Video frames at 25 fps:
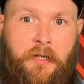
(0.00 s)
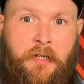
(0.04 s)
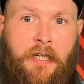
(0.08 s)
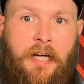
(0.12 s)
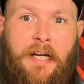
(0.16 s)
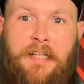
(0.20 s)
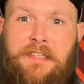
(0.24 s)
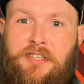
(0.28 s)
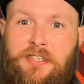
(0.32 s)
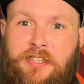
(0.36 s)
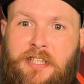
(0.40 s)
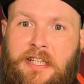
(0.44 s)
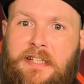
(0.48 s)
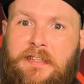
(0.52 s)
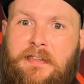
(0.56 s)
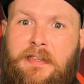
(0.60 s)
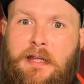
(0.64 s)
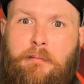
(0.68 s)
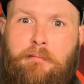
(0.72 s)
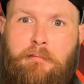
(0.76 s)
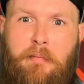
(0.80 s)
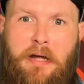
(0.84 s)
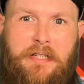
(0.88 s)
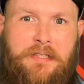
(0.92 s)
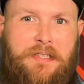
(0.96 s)
A scene that
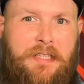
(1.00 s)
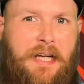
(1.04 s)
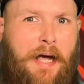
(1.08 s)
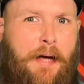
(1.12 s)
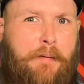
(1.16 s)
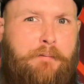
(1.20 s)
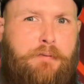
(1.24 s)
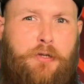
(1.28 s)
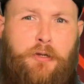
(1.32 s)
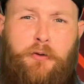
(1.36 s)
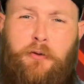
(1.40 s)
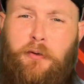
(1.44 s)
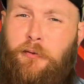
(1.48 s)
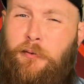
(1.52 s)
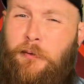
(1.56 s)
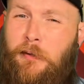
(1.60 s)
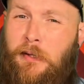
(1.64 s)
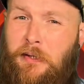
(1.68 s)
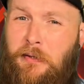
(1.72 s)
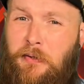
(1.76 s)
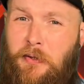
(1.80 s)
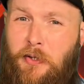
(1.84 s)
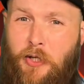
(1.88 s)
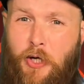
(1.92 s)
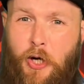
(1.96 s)
makes
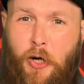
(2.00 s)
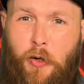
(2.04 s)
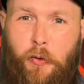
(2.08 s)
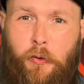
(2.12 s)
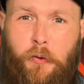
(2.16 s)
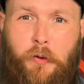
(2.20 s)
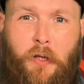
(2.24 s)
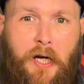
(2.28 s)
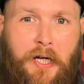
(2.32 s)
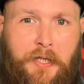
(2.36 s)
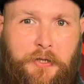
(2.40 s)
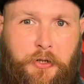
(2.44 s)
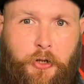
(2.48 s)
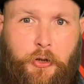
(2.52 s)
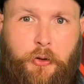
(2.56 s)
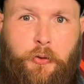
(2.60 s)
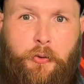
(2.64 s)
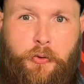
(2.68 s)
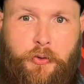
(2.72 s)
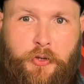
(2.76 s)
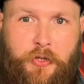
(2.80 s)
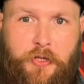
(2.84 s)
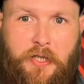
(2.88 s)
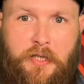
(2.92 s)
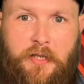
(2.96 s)
absolutely no logical
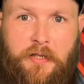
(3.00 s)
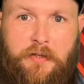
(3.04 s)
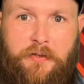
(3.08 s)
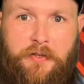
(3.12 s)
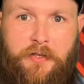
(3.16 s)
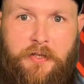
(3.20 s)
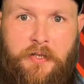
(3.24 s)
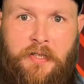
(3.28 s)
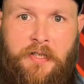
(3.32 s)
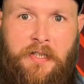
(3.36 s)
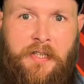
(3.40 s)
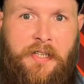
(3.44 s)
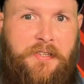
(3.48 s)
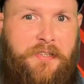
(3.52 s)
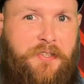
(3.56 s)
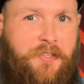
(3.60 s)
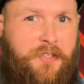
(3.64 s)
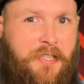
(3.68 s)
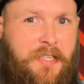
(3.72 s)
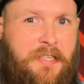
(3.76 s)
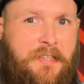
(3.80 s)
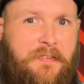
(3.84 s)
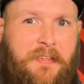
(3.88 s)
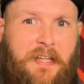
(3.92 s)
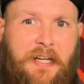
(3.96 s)
sense. A
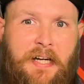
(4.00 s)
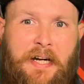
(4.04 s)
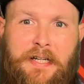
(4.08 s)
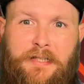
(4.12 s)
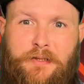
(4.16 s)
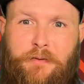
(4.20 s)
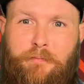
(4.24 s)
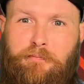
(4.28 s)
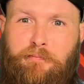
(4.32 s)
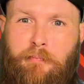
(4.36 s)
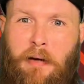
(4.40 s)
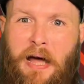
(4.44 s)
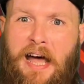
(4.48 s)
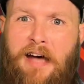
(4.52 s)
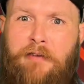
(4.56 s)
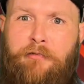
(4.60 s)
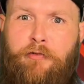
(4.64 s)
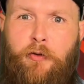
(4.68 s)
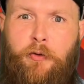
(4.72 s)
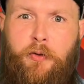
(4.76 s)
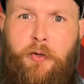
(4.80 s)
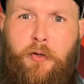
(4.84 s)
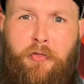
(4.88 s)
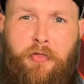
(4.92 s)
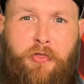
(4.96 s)
scene that has
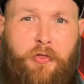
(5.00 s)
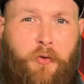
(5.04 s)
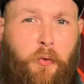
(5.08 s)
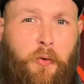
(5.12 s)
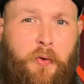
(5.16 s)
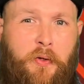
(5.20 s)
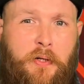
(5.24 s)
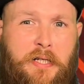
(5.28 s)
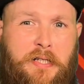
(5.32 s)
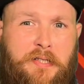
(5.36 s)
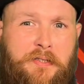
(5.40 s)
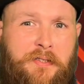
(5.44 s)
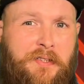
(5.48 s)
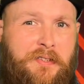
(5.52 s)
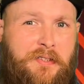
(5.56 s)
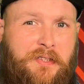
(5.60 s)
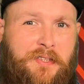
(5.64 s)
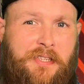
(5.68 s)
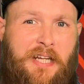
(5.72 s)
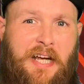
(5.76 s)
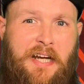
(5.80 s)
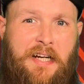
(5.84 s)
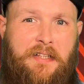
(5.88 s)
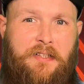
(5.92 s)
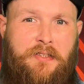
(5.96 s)
baffled authorities and
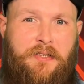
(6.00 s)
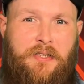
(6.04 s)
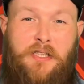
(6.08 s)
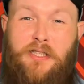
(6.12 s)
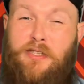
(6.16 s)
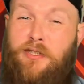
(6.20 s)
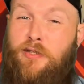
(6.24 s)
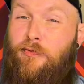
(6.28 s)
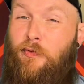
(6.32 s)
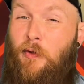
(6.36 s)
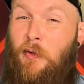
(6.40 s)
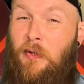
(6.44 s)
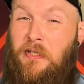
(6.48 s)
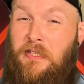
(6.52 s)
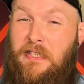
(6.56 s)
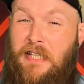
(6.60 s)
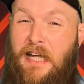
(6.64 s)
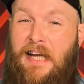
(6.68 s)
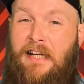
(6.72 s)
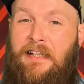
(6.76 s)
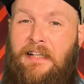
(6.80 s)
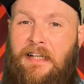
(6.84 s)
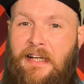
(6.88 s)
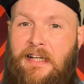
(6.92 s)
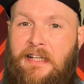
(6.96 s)
scientists for
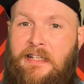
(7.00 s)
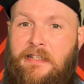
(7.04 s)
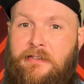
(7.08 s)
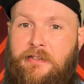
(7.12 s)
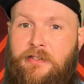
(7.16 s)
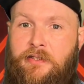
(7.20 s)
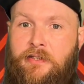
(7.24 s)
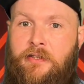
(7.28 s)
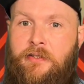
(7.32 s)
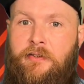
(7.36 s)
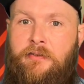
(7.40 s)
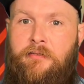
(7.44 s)
decades.